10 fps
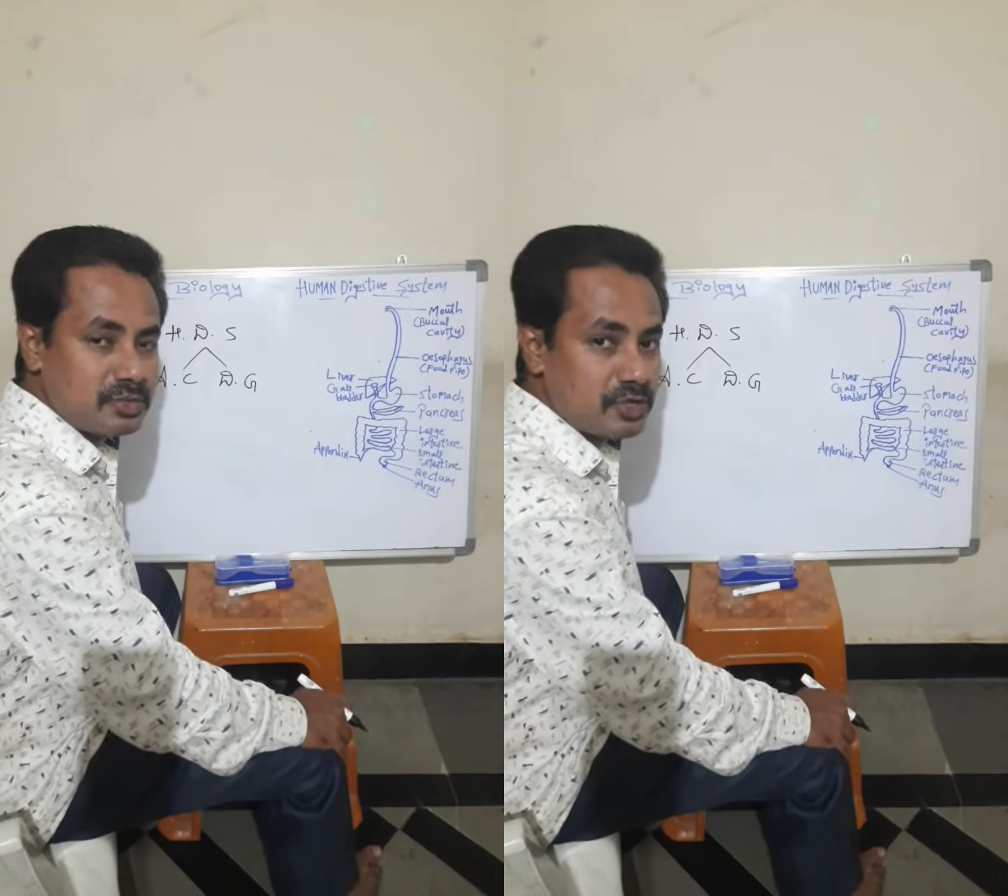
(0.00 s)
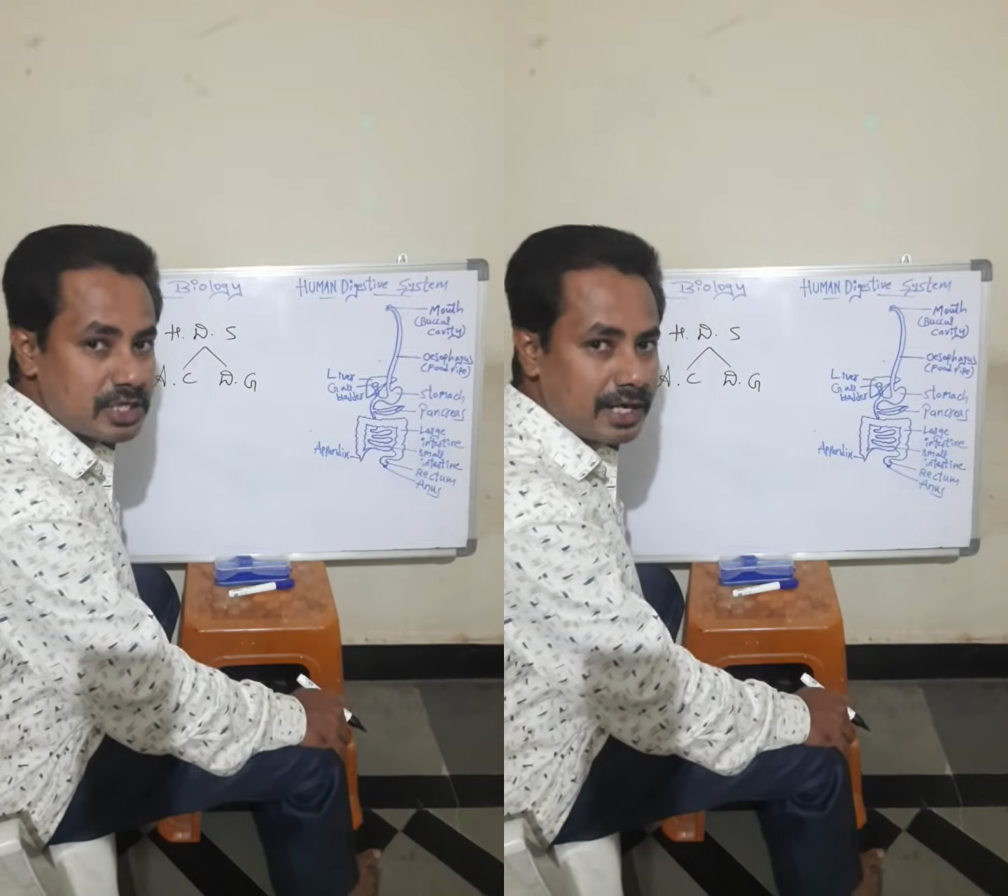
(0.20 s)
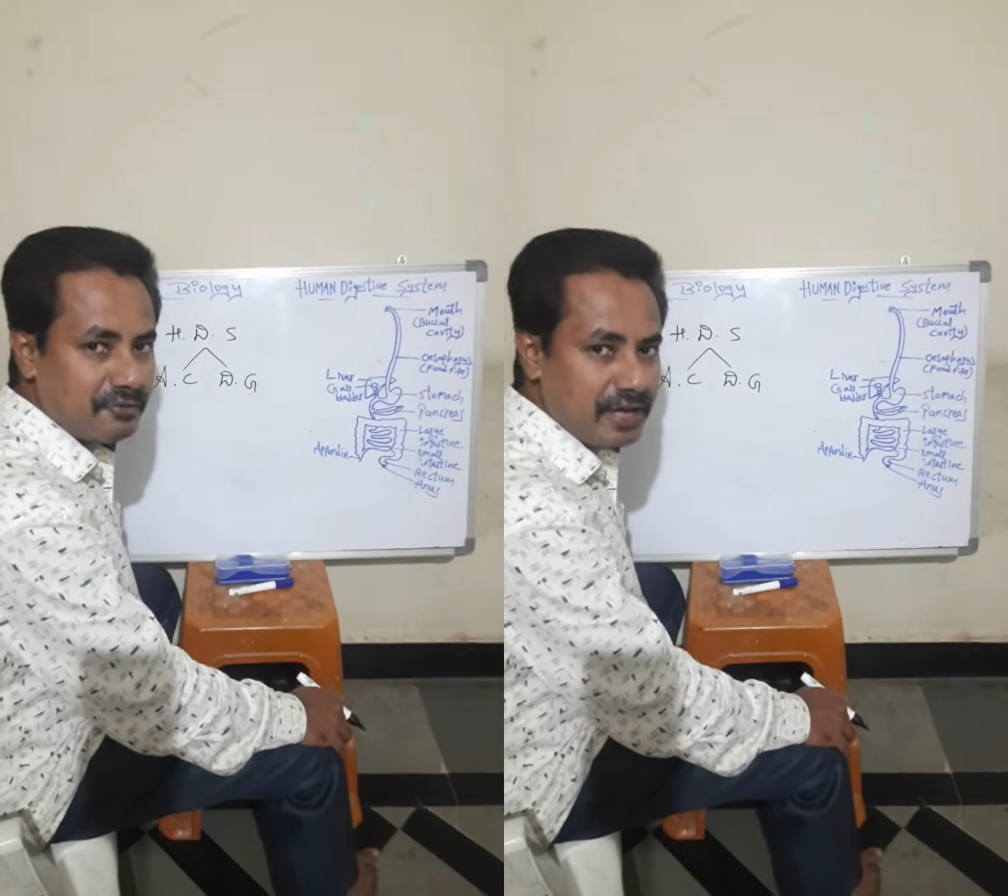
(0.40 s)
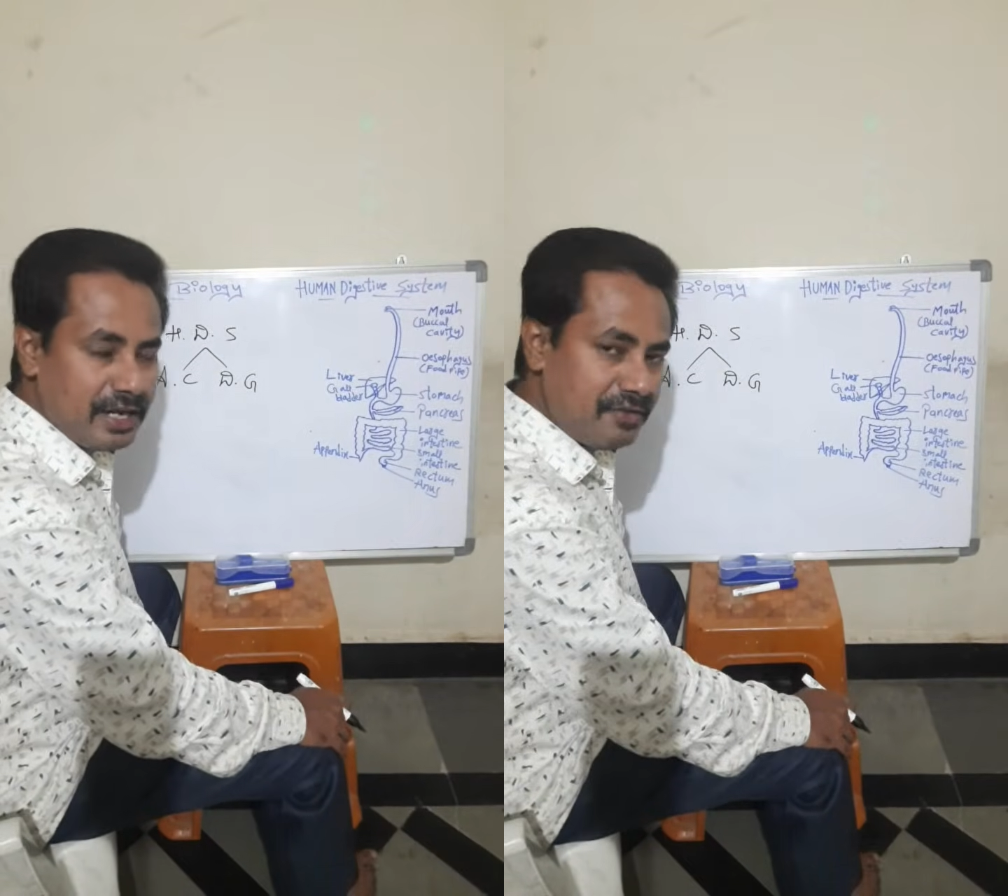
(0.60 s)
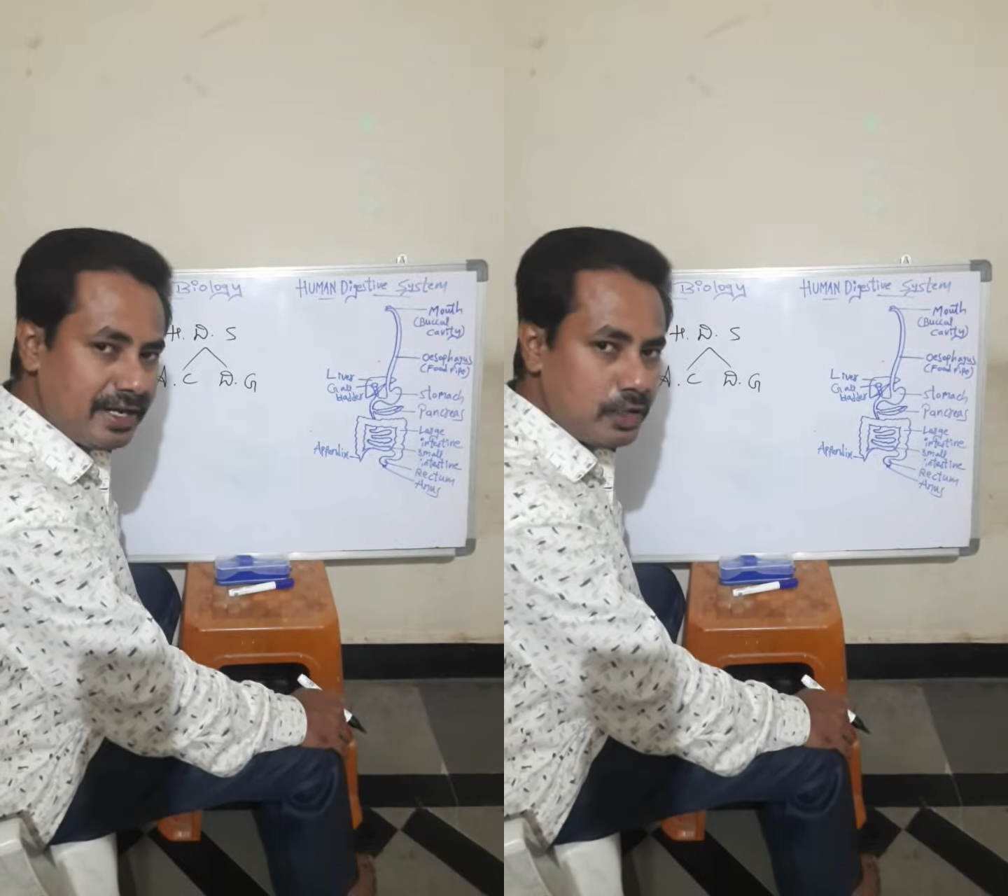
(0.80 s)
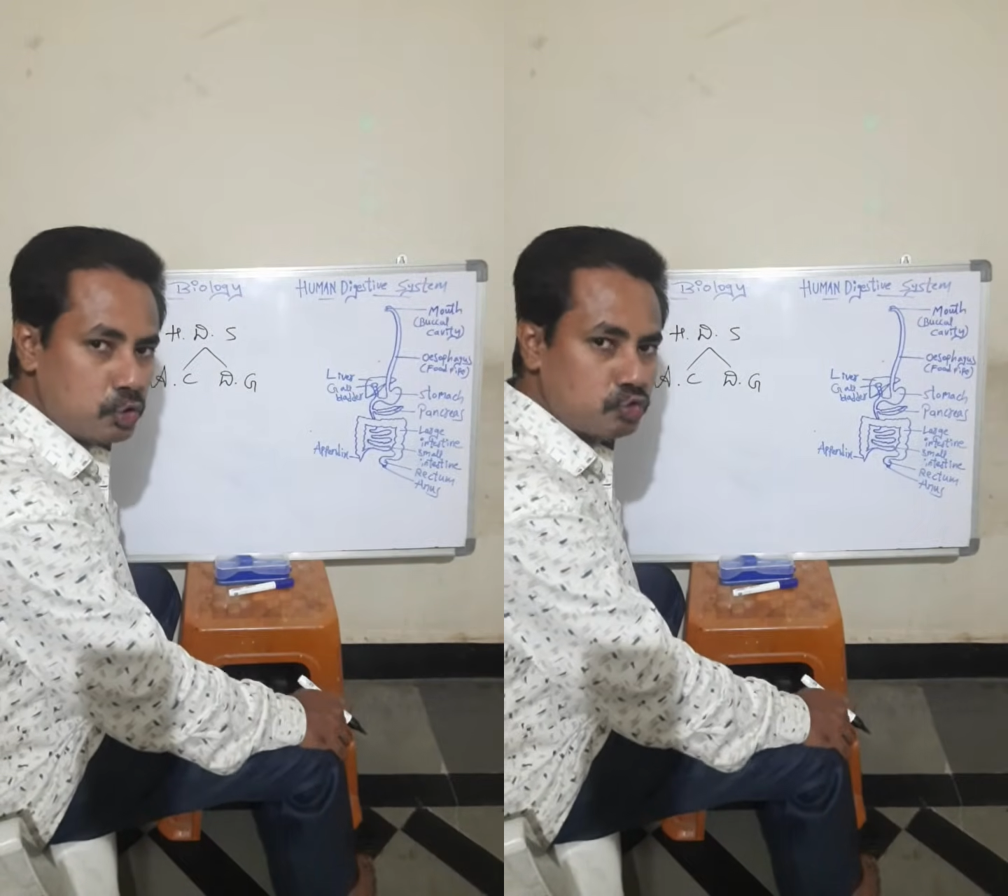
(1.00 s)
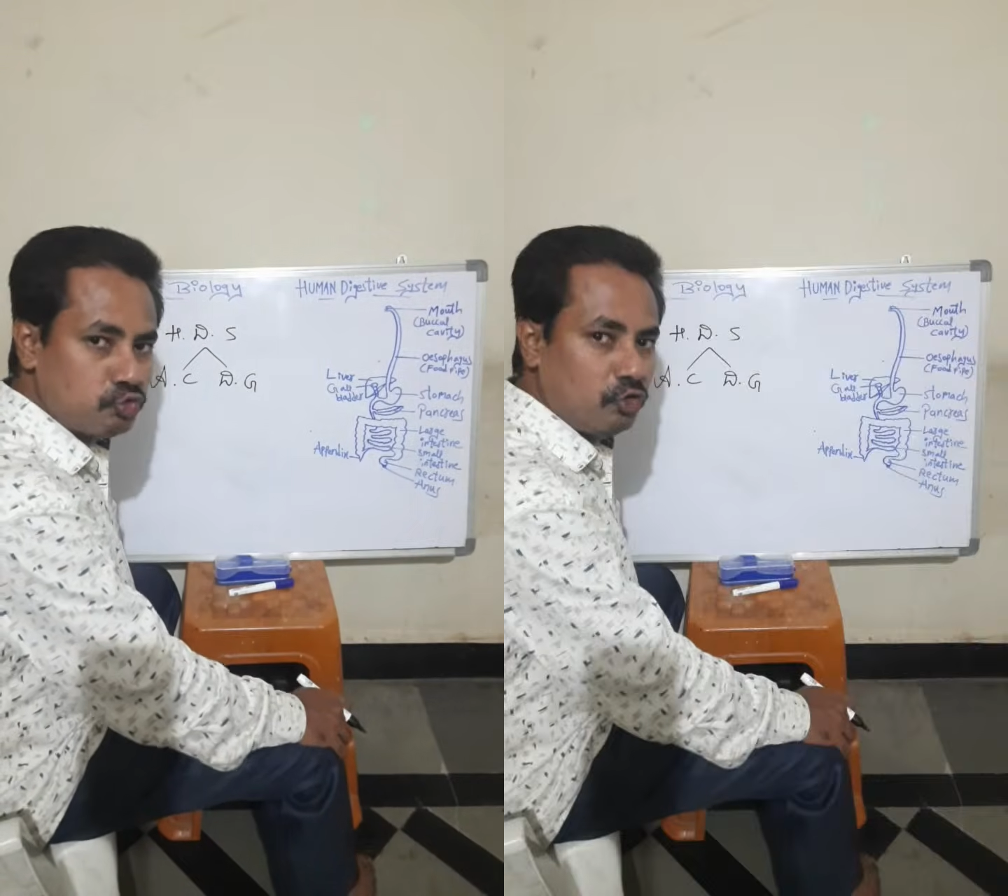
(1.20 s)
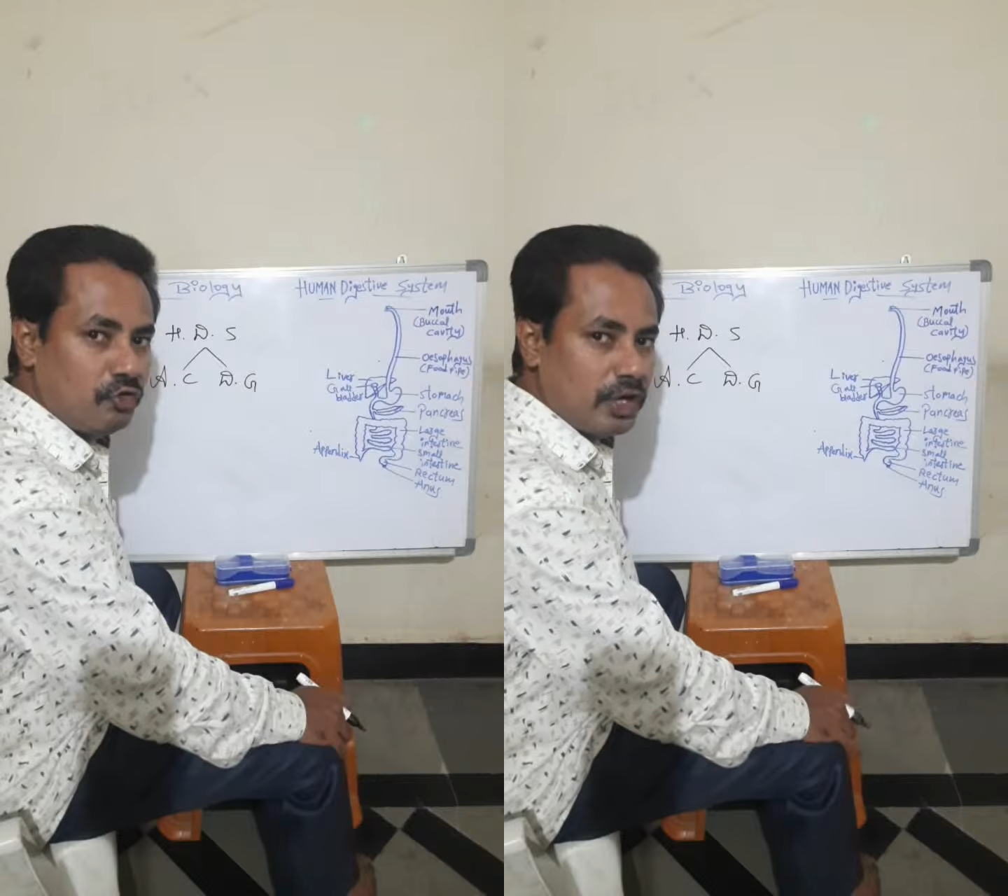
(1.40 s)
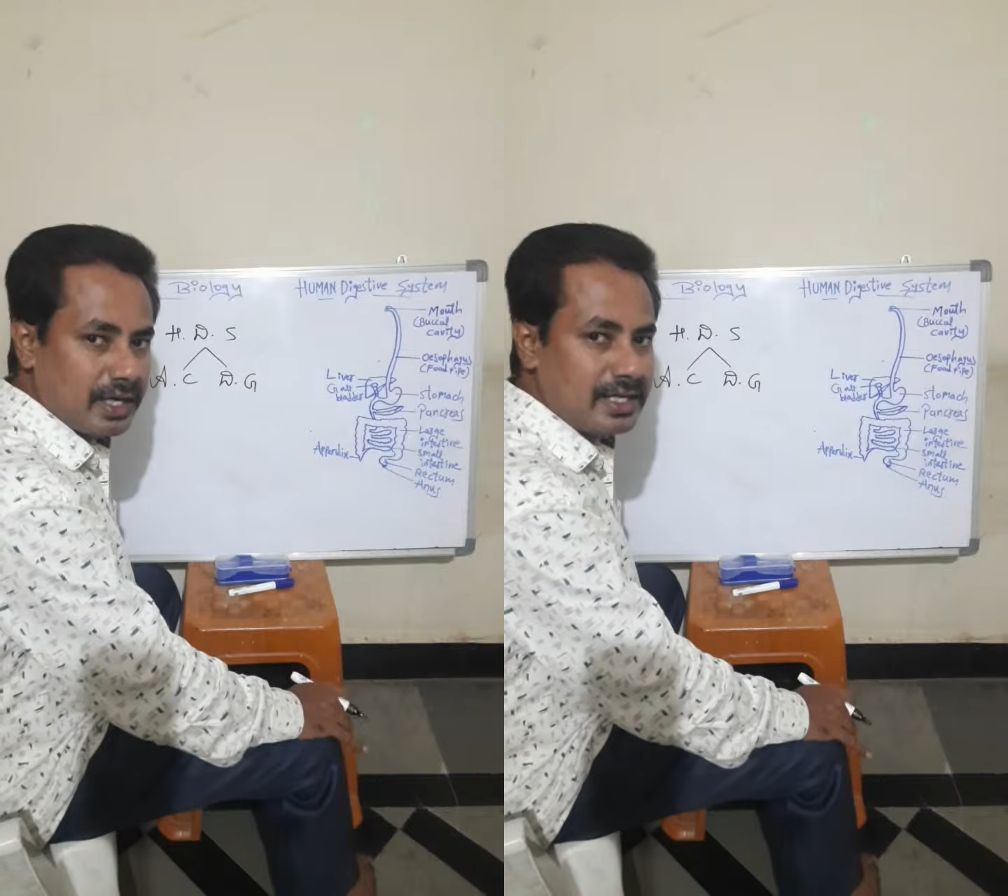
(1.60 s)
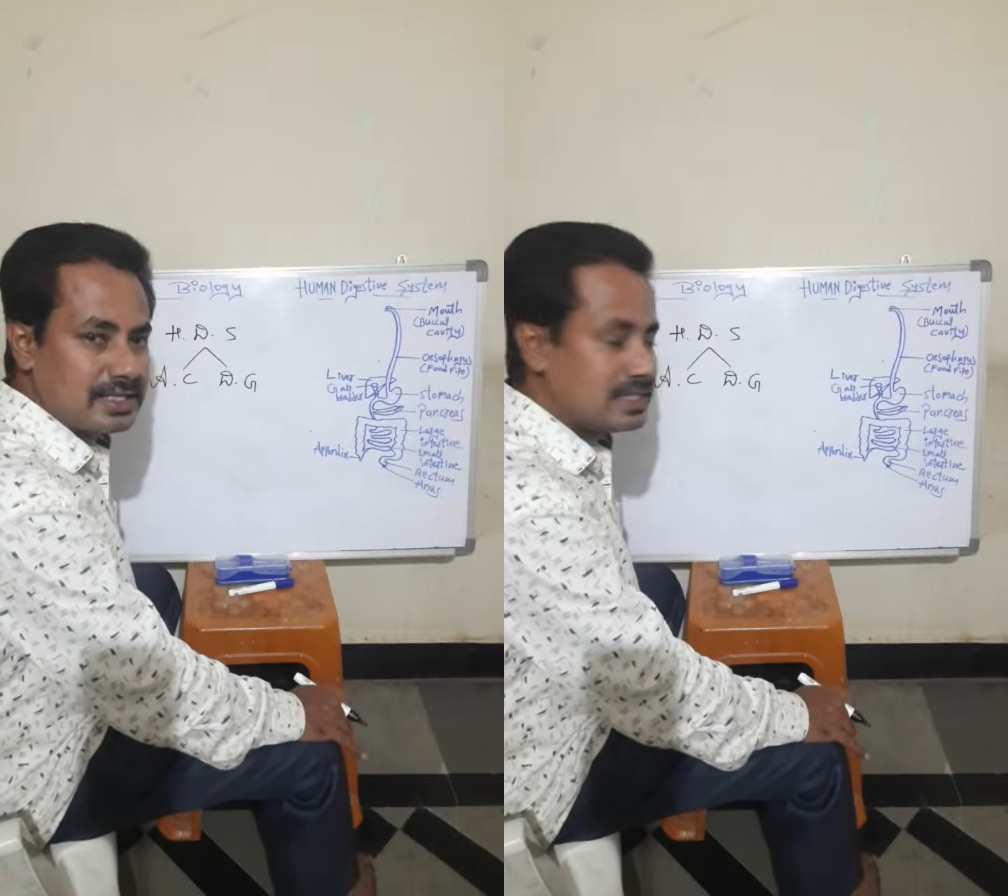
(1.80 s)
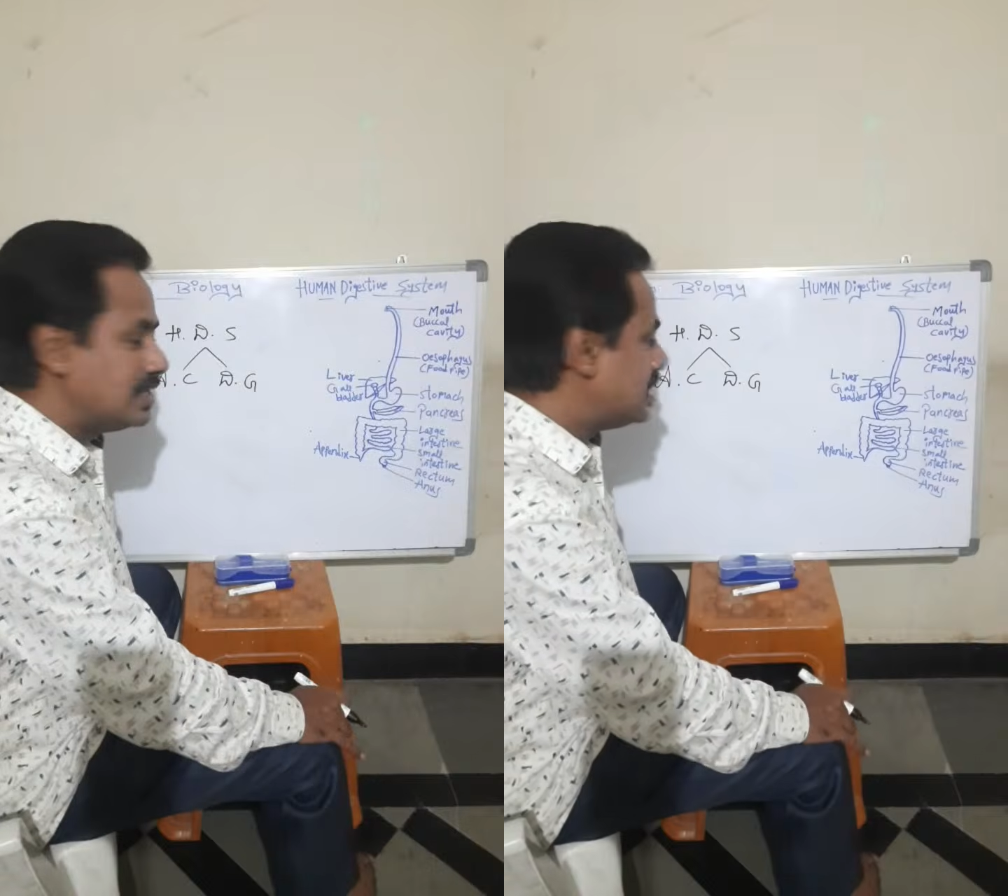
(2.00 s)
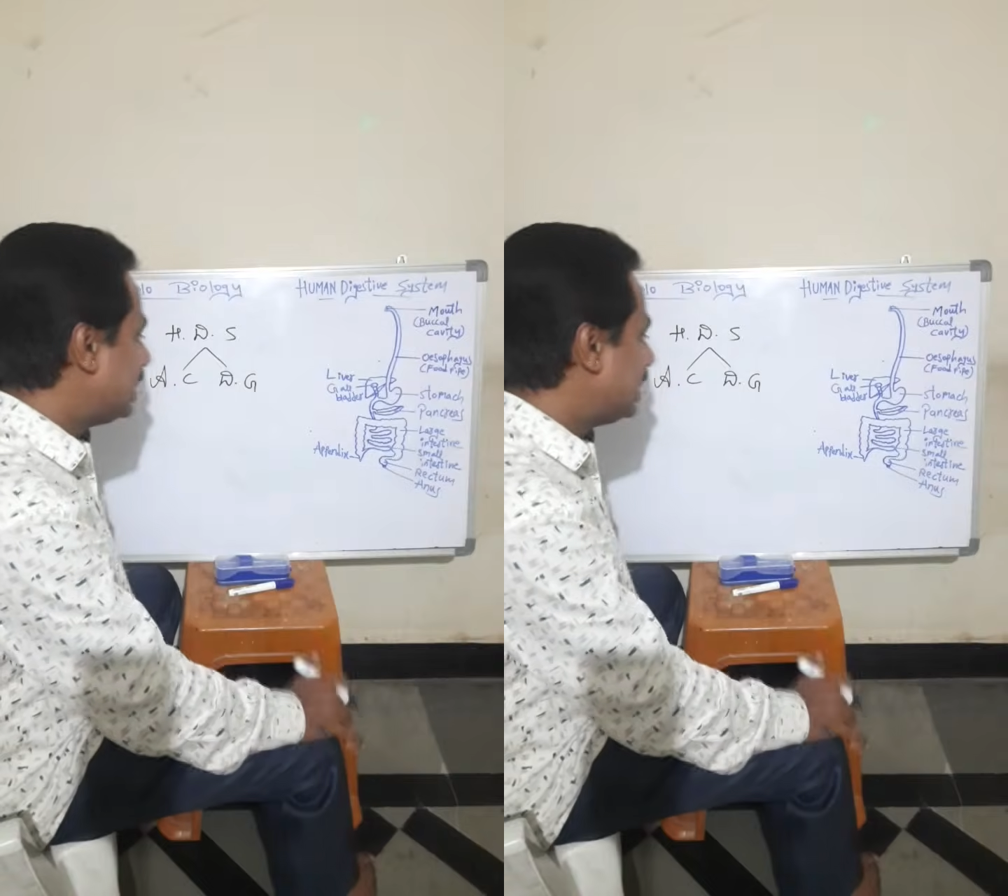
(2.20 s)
which are very useful for us.